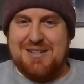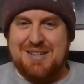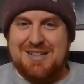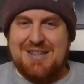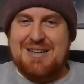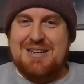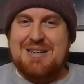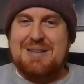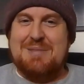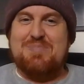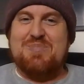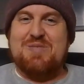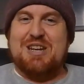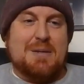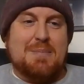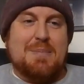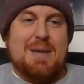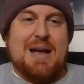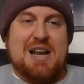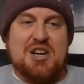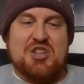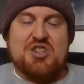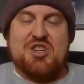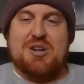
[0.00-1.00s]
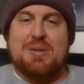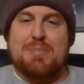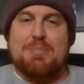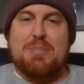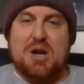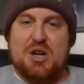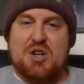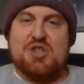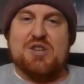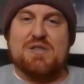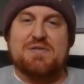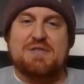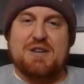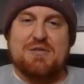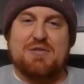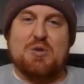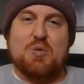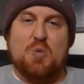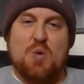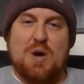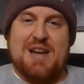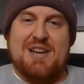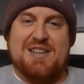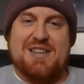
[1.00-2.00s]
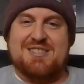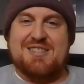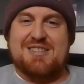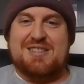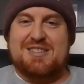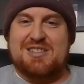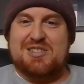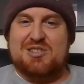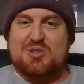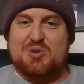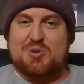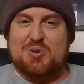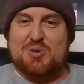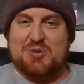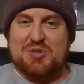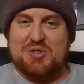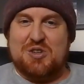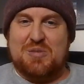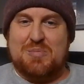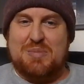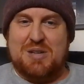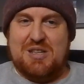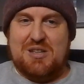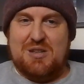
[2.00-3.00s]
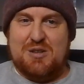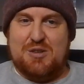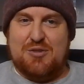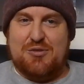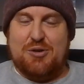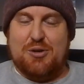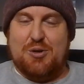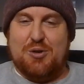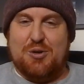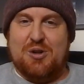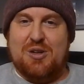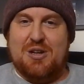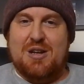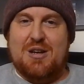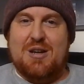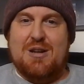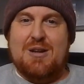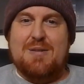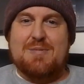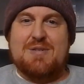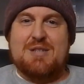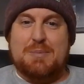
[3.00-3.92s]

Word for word: But I could imagine a bunch of different ways that these tools could be useful